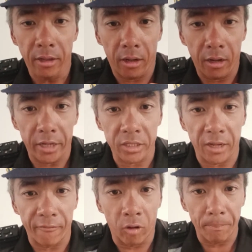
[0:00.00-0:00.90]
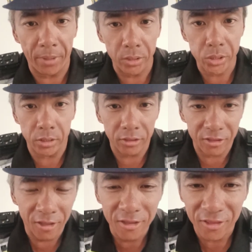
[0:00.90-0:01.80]
I think I've gone past the
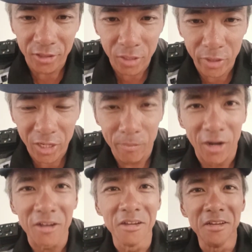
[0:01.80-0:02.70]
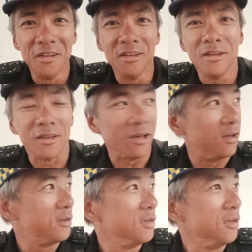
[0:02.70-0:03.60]
30-minute mark.
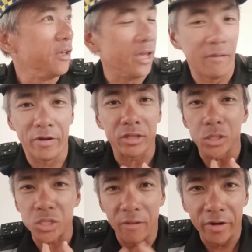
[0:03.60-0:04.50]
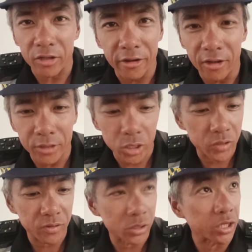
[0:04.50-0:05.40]
Yeah, and I'm very thirsty, I'm very tired. I
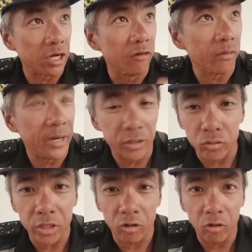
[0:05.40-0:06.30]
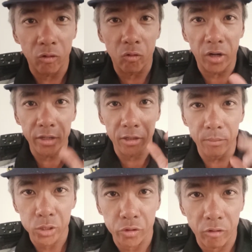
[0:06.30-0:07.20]
just stand down for my duty not long ago under the
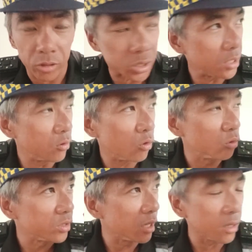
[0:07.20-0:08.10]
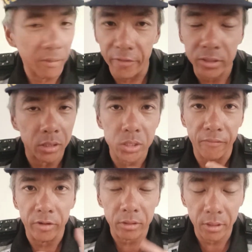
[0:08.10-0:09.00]
blistering hot sun the whole day. I'm very thirsty,
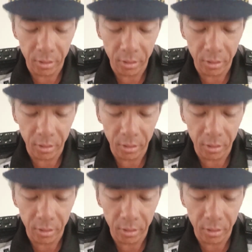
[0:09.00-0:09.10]
I'm very